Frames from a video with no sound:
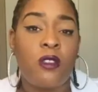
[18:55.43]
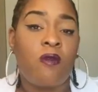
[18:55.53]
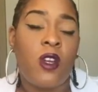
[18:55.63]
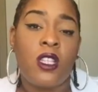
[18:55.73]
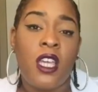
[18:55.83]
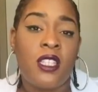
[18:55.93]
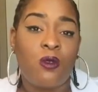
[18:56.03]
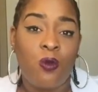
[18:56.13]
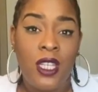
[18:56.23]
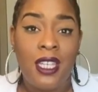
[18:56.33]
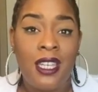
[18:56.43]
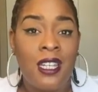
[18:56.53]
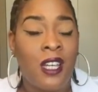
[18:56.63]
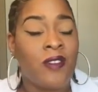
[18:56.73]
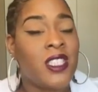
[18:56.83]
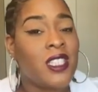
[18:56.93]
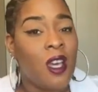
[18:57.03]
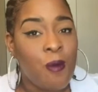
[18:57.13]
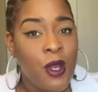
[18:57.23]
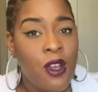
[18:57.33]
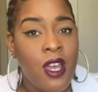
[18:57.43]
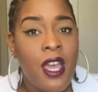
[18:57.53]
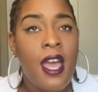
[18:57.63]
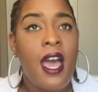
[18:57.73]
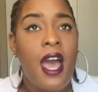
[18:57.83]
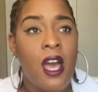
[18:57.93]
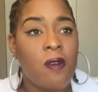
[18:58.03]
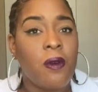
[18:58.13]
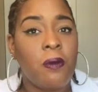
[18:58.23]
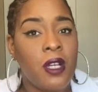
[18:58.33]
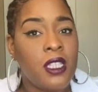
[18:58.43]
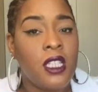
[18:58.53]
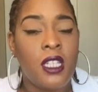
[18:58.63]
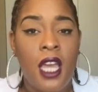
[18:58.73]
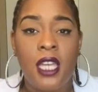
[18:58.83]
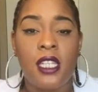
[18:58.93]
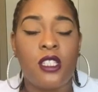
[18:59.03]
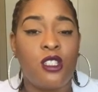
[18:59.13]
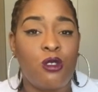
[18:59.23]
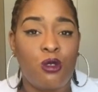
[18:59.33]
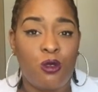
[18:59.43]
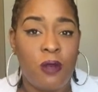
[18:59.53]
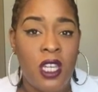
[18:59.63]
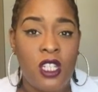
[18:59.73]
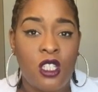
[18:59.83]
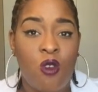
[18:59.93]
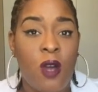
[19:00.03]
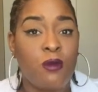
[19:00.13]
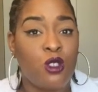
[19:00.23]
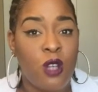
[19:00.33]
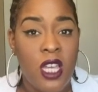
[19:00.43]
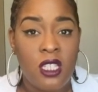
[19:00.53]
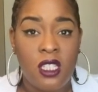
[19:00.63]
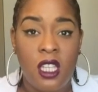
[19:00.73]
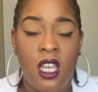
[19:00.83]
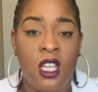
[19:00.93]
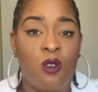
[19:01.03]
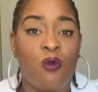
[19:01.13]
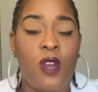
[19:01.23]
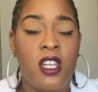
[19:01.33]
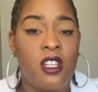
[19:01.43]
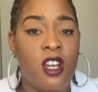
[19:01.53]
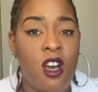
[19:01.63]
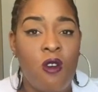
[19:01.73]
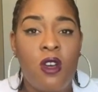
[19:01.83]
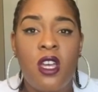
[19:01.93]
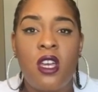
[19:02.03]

the very last weekend of summer, I for one did not get to do too much, so I'm dressed and ready to go.